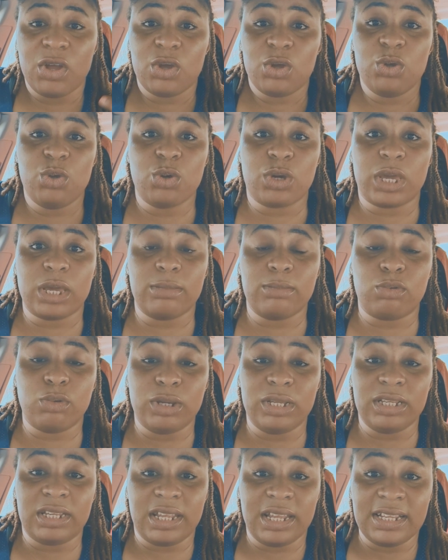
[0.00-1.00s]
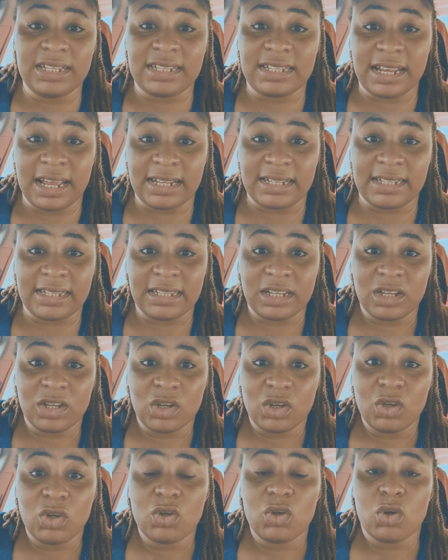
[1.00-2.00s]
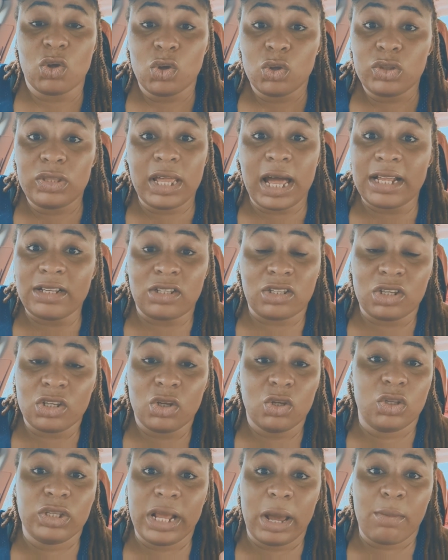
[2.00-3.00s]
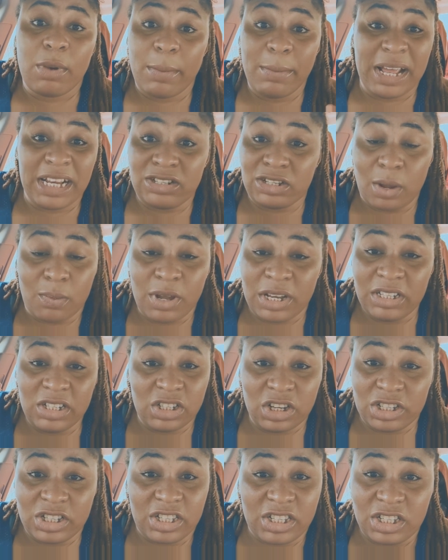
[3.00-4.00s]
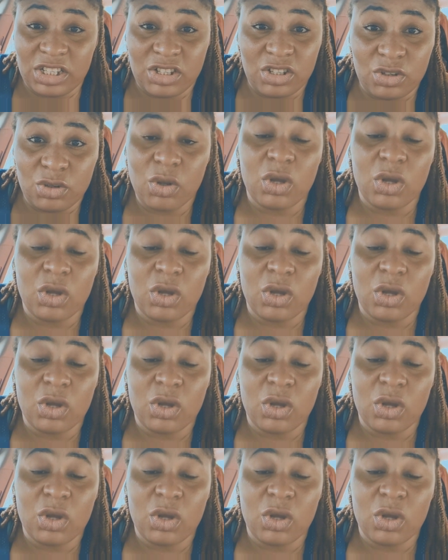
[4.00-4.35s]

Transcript: You keep doing things that the moment somebody just sees you,